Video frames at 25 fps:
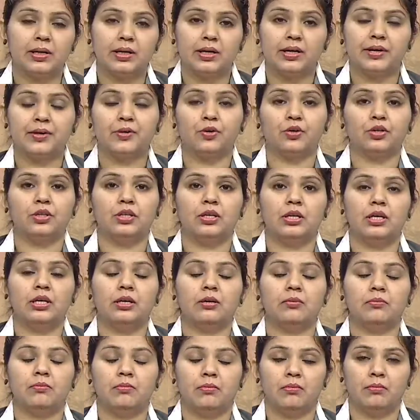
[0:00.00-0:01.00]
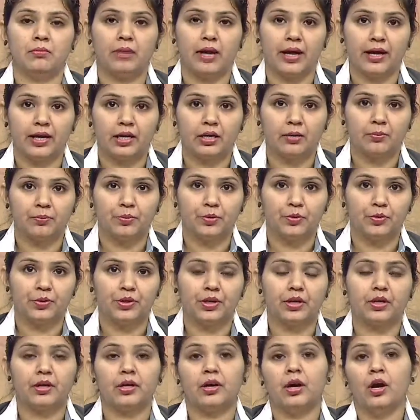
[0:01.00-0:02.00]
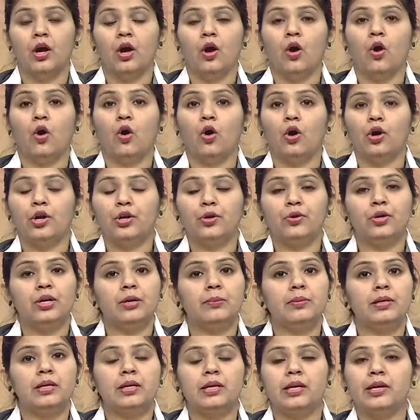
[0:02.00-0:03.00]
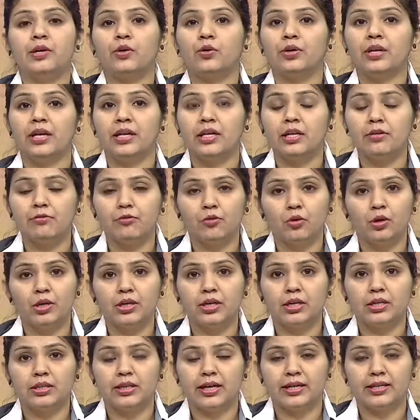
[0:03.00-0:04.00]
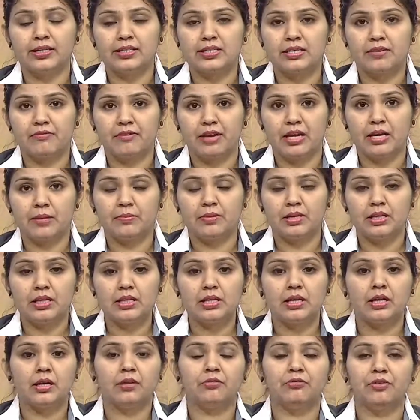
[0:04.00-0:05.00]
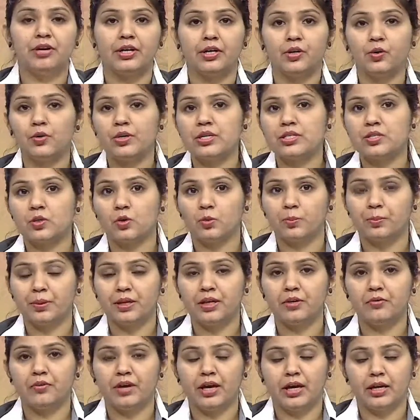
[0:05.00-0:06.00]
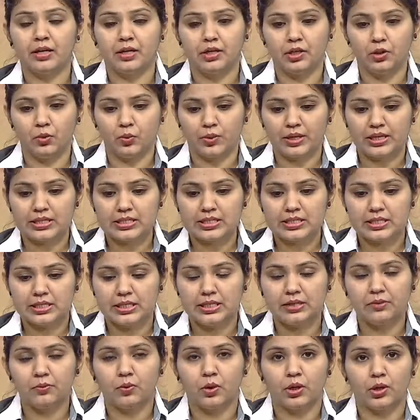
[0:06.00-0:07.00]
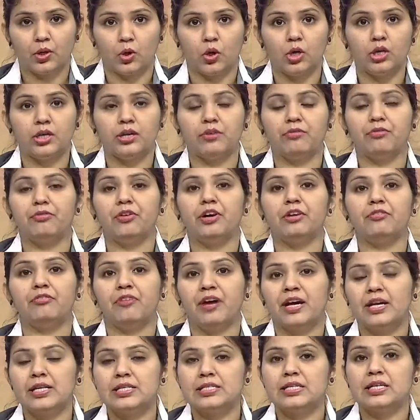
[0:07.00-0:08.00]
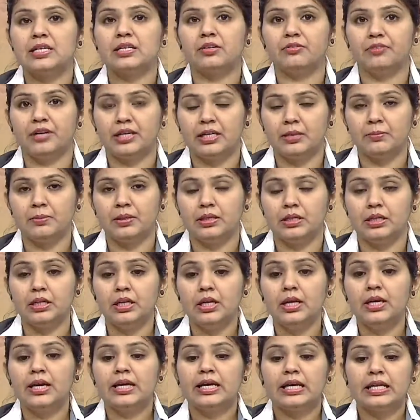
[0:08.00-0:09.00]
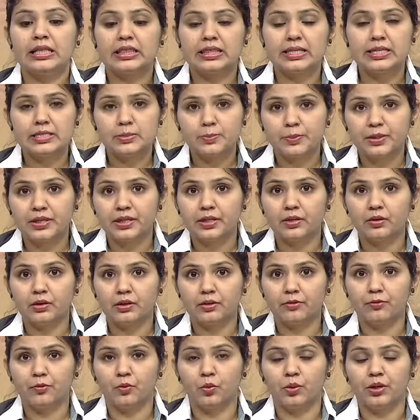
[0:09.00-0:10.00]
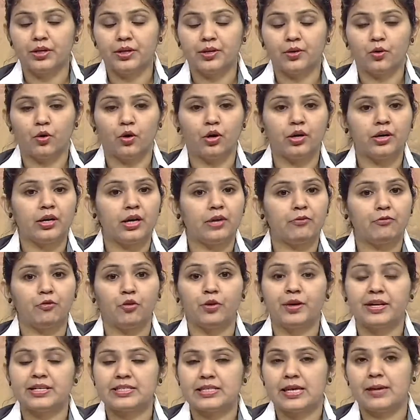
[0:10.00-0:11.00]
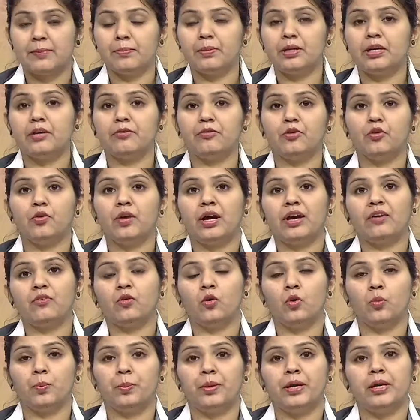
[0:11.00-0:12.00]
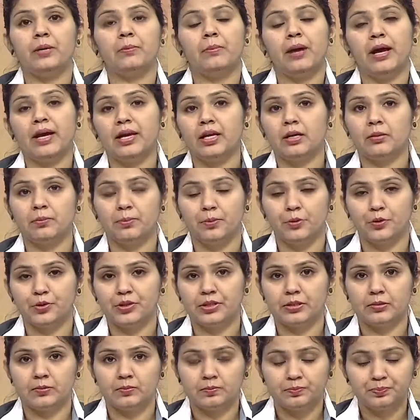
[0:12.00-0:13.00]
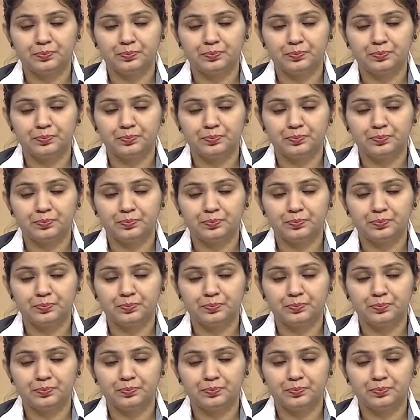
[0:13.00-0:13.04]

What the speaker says: click on the My Computer, or you double click on any folder that is available. A window is opened wherein you can see what all different files are available in this particular folder. Or for example, if you have opened My Computer,